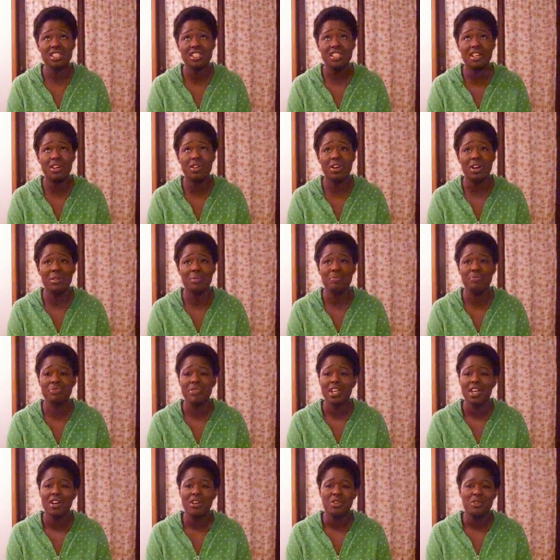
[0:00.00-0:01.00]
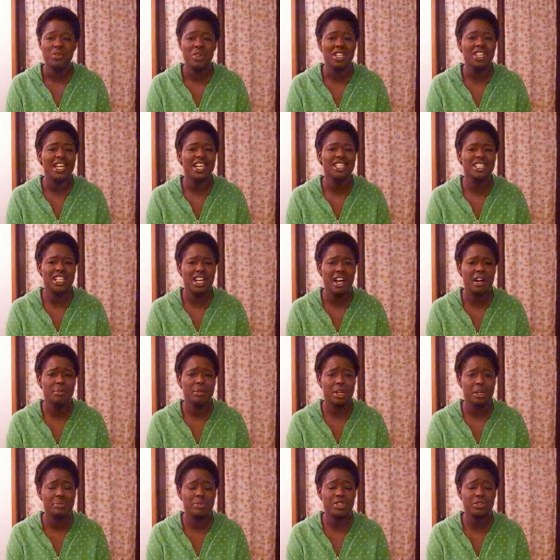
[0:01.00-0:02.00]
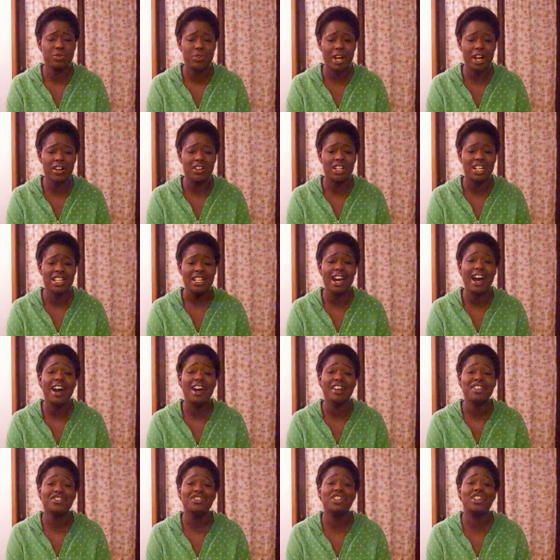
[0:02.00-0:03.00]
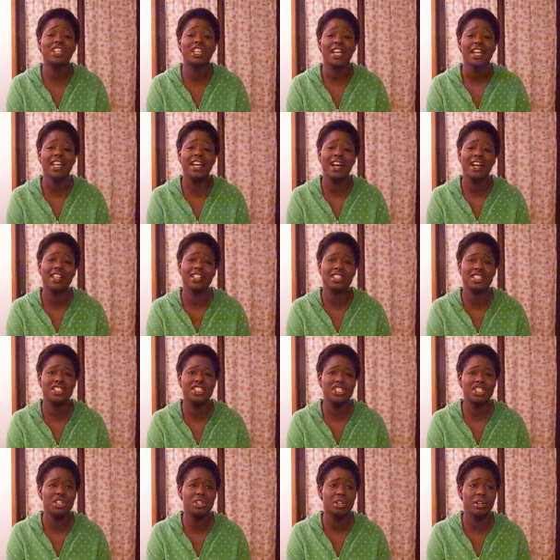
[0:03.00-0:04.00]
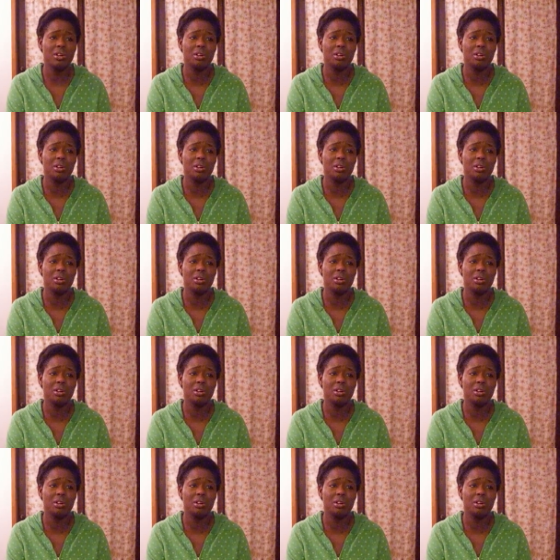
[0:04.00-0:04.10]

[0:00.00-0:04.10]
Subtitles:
So when that time comes around and I feel like I just,